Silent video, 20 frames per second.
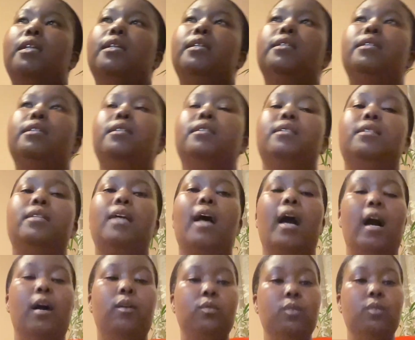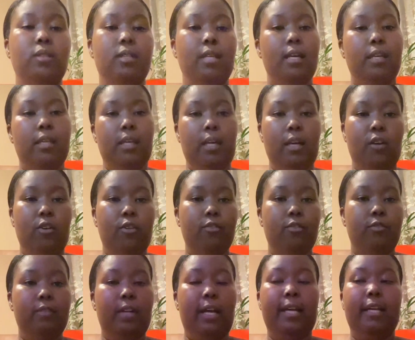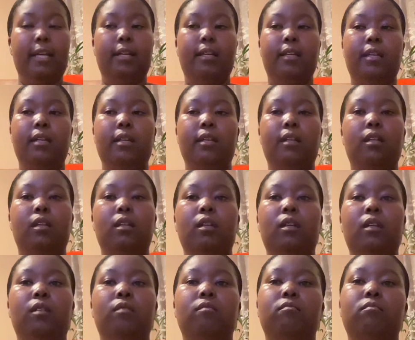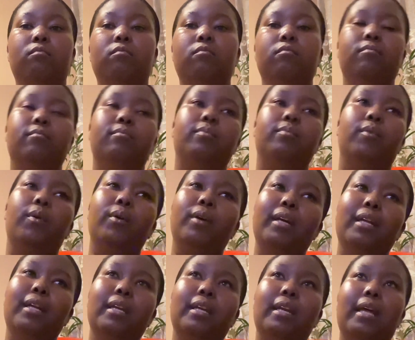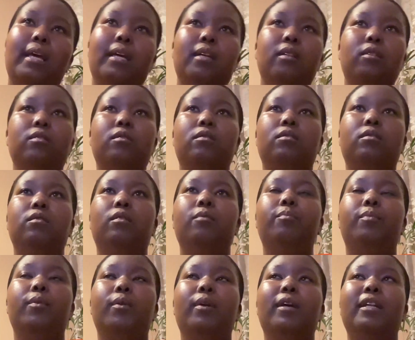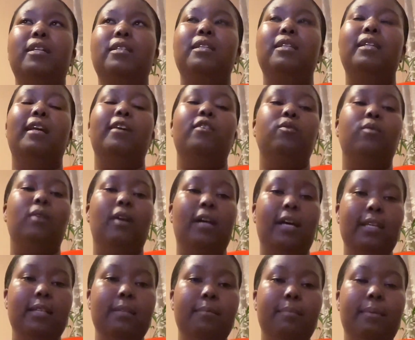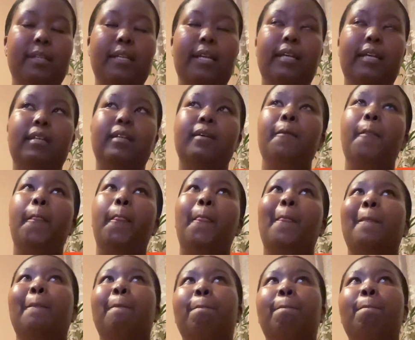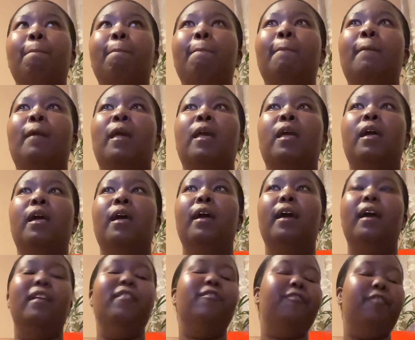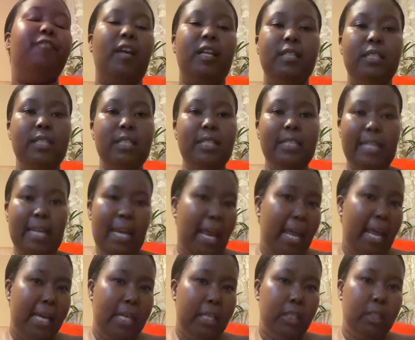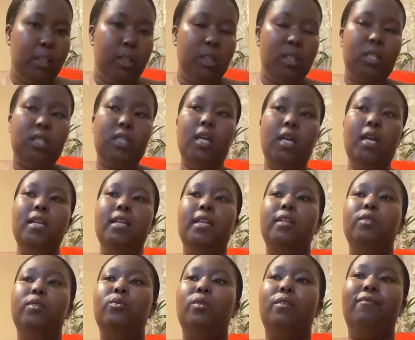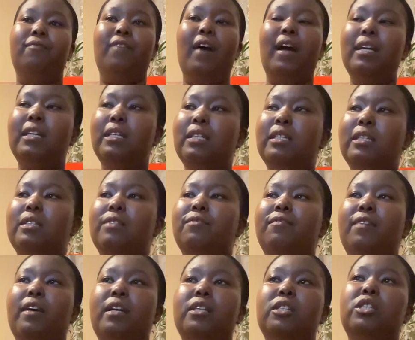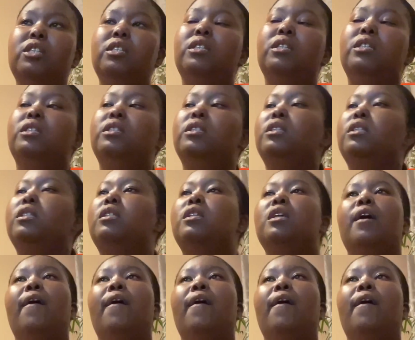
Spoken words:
is how to take care of like broken nails. Not broken as in like you cut it, but like infected nails, nails with fungus, infections,